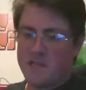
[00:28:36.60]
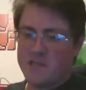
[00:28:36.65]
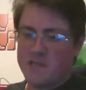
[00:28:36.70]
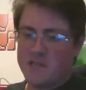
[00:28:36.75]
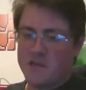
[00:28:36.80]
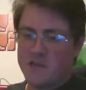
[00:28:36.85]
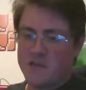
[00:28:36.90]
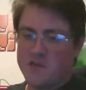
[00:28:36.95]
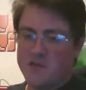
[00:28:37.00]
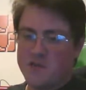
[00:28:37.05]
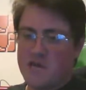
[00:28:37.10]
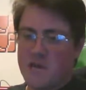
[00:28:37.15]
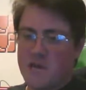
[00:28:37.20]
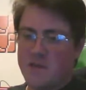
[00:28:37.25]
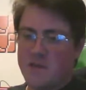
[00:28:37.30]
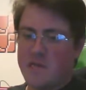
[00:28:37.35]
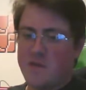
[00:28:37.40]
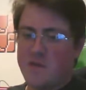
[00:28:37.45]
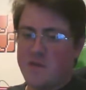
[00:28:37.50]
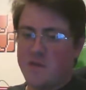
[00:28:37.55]
you stop
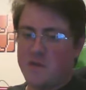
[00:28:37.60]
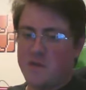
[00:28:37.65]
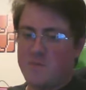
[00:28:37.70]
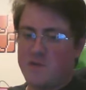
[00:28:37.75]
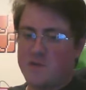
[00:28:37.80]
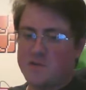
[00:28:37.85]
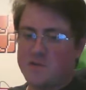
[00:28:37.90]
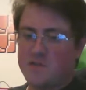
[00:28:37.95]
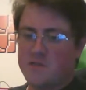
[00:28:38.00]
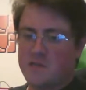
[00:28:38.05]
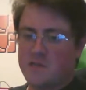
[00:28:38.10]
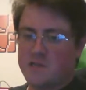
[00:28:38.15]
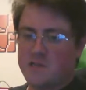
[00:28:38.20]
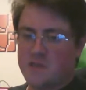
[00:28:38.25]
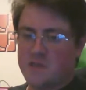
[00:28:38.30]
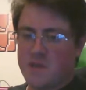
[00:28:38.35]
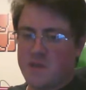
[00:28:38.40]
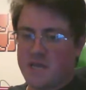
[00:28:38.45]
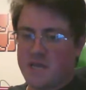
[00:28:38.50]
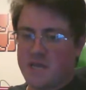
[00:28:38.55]
any one person in
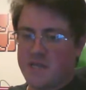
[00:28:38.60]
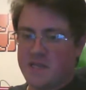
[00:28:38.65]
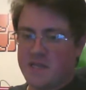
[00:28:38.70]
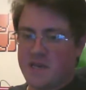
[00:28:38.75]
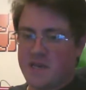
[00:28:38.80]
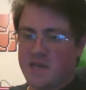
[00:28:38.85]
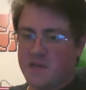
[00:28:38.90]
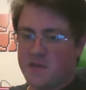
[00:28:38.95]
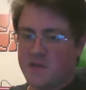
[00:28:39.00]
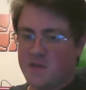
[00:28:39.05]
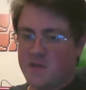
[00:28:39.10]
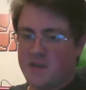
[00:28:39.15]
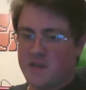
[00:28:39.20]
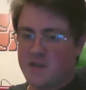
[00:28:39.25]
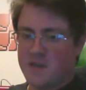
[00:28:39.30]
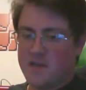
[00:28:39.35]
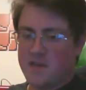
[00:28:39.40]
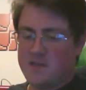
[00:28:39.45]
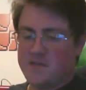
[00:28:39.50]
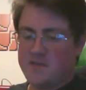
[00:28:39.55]
Japan, they got a
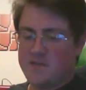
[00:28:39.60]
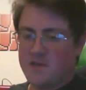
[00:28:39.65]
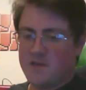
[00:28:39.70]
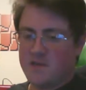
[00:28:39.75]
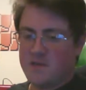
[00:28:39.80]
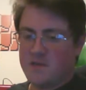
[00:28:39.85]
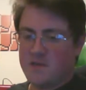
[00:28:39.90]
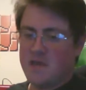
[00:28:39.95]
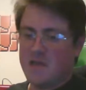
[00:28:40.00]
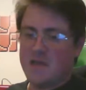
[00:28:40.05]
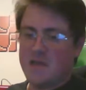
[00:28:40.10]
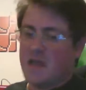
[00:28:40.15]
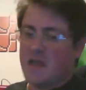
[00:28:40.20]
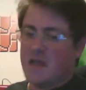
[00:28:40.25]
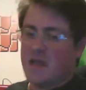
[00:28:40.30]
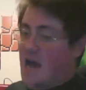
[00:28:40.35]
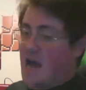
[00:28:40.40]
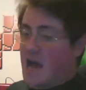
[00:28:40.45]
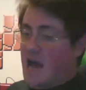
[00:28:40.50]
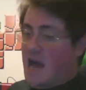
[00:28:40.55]
3DS on them.
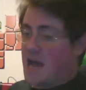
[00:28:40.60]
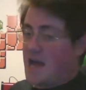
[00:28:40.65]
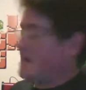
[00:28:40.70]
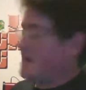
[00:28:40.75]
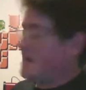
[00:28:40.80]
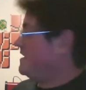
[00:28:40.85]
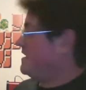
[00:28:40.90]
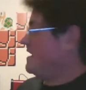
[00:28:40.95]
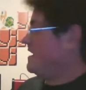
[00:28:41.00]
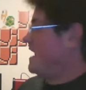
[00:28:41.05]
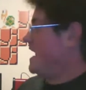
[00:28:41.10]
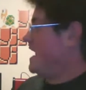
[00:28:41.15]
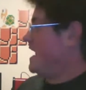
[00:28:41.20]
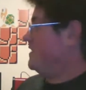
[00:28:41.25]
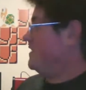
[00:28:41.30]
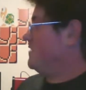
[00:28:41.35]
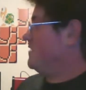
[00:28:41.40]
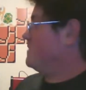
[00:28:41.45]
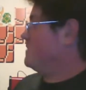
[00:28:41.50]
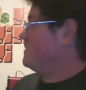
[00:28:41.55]

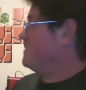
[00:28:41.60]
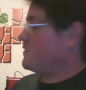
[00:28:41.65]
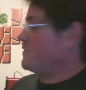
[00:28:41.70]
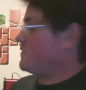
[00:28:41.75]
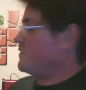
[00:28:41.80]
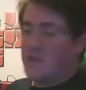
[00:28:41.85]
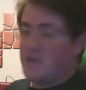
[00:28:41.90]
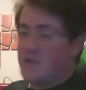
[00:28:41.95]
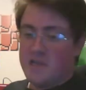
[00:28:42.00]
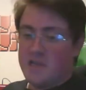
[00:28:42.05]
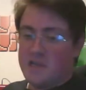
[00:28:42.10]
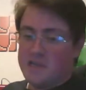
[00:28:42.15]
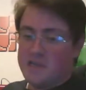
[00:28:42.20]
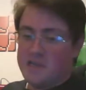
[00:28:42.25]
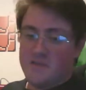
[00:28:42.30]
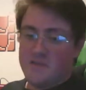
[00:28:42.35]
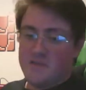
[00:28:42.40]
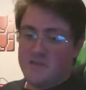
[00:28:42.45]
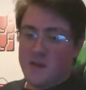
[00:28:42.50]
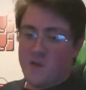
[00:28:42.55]
I love my
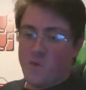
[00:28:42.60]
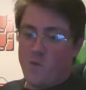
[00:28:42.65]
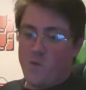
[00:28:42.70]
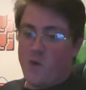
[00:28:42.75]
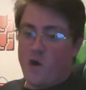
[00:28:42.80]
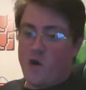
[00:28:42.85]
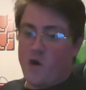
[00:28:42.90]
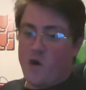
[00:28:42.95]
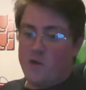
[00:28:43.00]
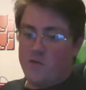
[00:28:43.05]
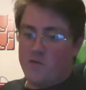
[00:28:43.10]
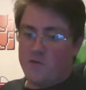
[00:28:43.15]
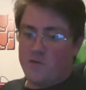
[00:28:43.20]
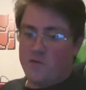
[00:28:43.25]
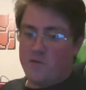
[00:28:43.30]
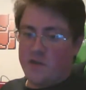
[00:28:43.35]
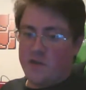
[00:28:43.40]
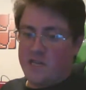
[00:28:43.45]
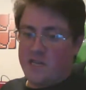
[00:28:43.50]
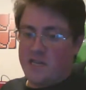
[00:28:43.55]
3DS. I've got a wall of
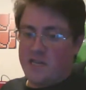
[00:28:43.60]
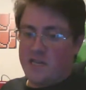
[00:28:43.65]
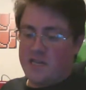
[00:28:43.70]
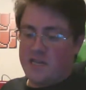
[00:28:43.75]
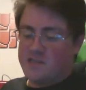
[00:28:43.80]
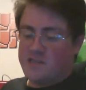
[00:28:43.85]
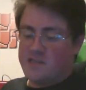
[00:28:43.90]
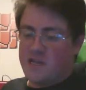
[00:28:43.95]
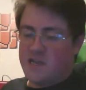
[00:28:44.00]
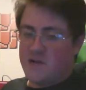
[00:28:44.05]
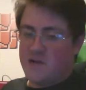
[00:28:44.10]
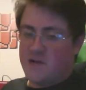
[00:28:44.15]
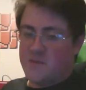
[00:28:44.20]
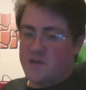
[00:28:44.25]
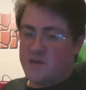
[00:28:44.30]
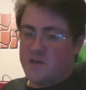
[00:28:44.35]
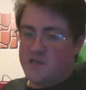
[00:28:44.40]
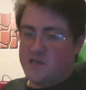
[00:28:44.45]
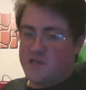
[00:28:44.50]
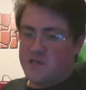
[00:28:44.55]
3DS
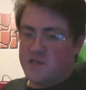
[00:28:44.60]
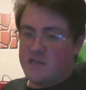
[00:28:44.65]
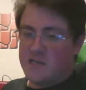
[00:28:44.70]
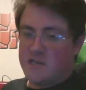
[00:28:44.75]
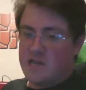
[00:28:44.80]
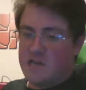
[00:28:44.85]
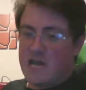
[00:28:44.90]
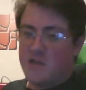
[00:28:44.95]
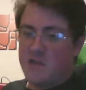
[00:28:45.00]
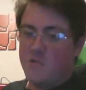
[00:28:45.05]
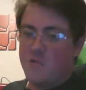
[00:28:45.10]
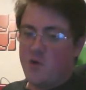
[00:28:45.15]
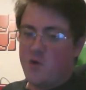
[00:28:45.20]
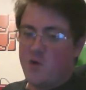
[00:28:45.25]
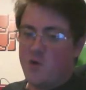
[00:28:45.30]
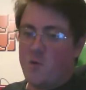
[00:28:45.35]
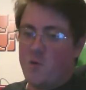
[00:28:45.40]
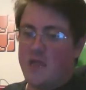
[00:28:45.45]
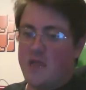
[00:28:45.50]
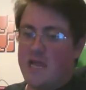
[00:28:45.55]
JRPGs. I
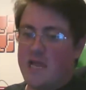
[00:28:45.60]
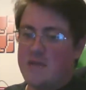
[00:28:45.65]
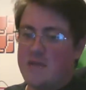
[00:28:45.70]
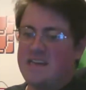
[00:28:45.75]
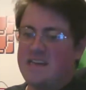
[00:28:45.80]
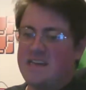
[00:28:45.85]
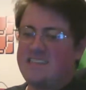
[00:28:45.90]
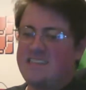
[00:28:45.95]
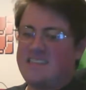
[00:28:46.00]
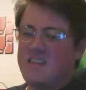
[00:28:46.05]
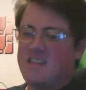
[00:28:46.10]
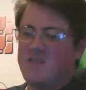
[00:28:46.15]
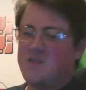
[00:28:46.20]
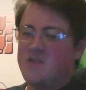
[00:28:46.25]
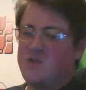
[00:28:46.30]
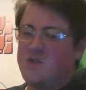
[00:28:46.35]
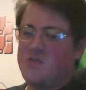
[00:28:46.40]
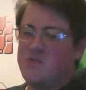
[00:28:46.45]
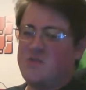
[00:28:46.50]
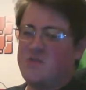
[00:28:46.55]
role play myself
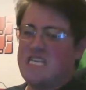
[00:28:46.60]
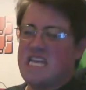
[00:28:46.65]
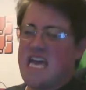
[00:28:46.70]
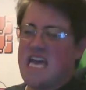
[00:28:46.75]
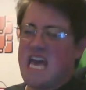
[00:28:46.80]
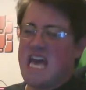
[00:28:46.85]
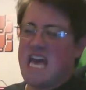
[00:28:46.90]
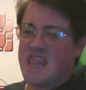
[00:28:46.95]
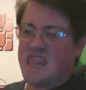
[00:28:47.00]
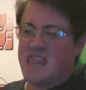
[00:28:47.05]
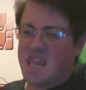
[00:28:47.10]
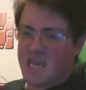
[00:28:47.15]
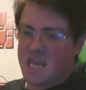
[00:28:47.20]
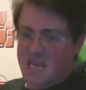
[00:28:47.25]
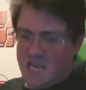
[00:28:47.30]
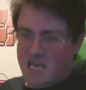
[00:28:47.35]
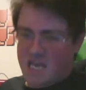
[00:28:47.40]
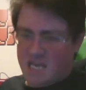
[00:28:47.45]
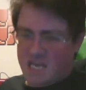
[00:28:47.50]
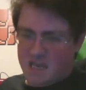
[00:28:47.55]
to death
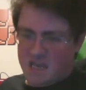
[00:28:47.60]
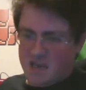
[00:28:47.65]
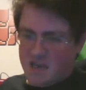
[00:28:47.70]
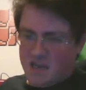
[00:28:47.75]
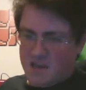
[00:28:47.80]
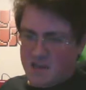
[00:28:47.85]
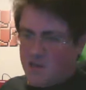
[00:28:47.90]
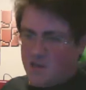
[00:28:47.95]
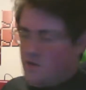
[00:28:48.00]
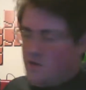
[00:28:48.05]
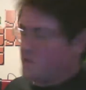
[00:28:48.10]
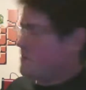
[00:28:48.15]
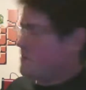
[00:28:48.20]
on the